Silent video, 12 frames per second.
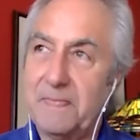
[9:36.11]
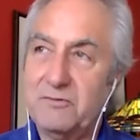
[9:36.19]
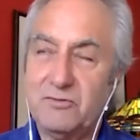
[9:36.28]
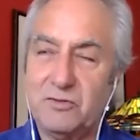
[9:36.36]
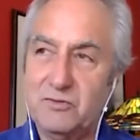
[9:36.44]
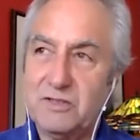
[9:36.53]

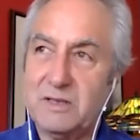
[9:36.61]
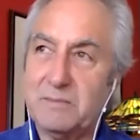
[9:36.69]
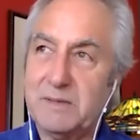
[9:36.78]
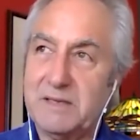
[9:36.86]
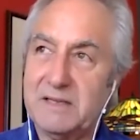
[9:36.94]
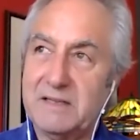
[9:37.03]
sued
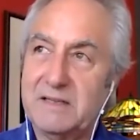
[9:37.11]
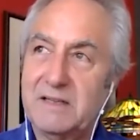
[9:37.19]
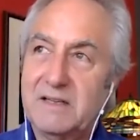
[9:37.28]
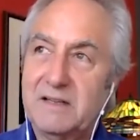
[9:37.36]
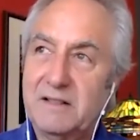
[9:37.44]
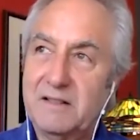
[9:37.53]
somebody,
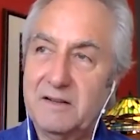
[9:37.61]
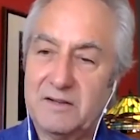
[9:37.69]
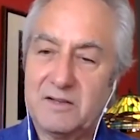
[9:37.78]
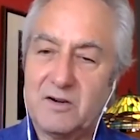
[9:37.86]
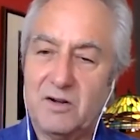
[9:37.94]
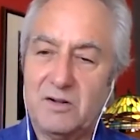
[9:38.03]
they're
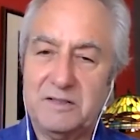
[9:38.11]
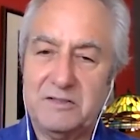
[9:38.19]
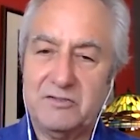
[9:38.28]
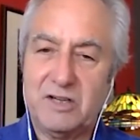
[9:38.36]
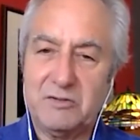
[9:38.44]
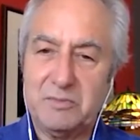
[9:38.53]
called the
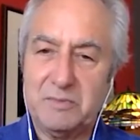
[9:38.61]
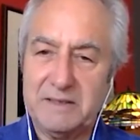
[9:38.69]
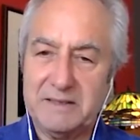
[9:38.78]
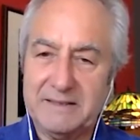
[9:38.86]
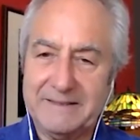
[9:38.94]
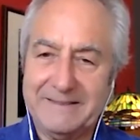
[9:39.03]

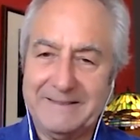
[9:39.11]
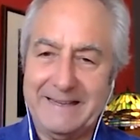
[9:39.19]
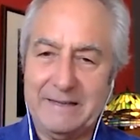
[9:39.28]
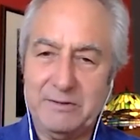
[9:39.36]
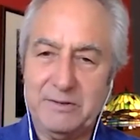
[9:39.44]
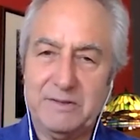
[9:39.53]
judgment
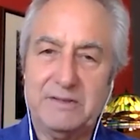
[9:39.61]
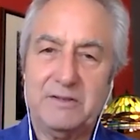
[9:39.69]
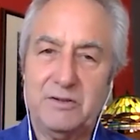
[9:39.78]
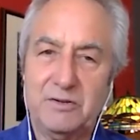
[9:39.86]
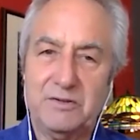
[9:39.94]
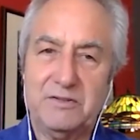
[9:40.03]
debtor,
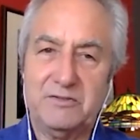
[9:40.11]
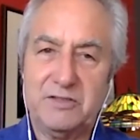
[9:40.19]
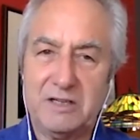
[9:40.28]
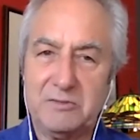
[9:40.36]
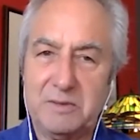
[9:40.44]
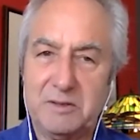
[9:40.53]
you're the
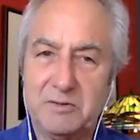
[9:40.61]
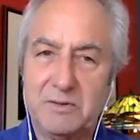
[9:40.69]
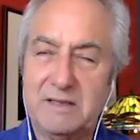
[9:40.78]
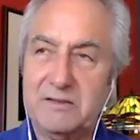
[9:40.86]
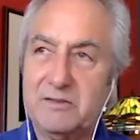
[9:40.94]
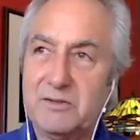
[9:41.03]
judgment
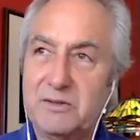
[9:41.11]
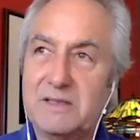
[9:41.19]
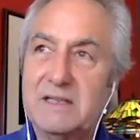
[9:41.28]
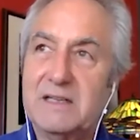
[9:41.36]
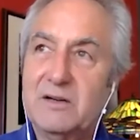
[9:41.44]
creditor.